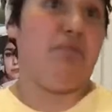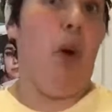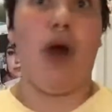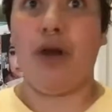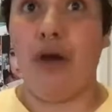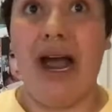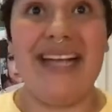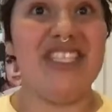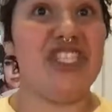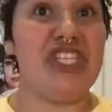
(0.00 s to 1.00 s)
pork
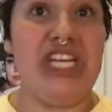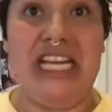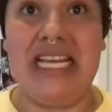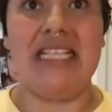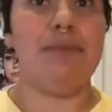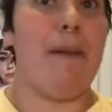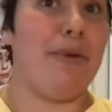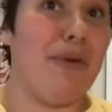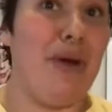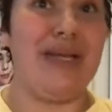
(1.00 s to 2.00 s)
rinds, cheese,
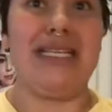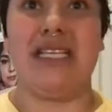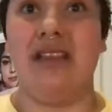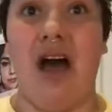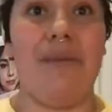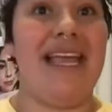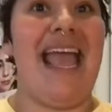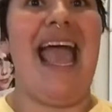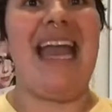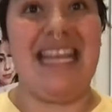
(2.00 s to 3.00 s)
pepperoni, salami,
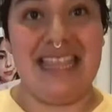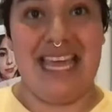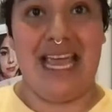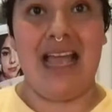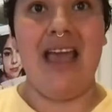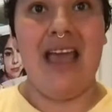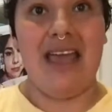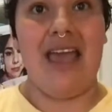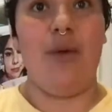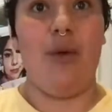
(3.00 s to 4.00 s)
anything.
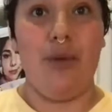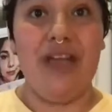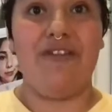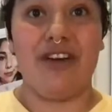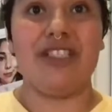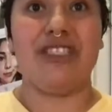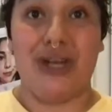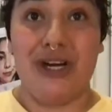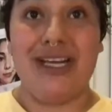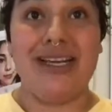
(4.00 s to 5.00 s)
Okay, when we first
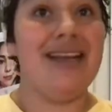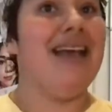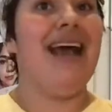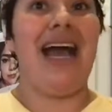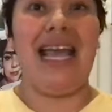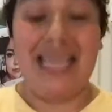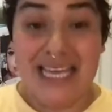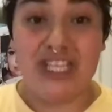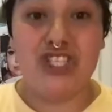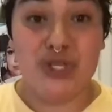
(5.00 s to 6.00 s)
started, I
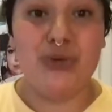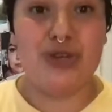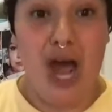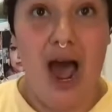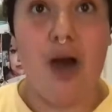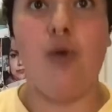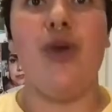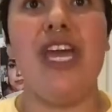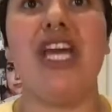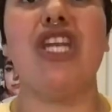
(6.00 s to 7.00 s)
kid you not,
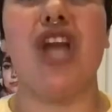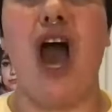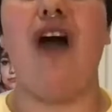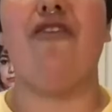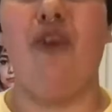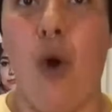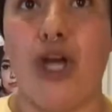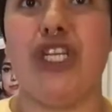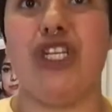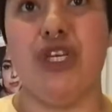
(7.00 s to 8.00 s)
we could not
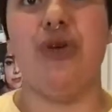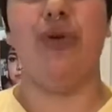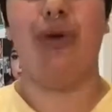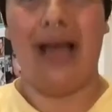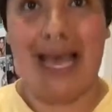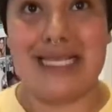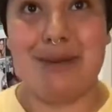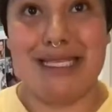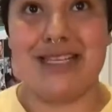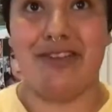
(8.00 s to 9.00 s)
afford to do
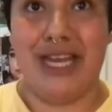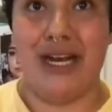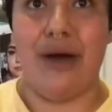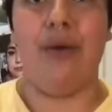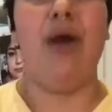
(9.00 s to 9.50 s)
expensive keto.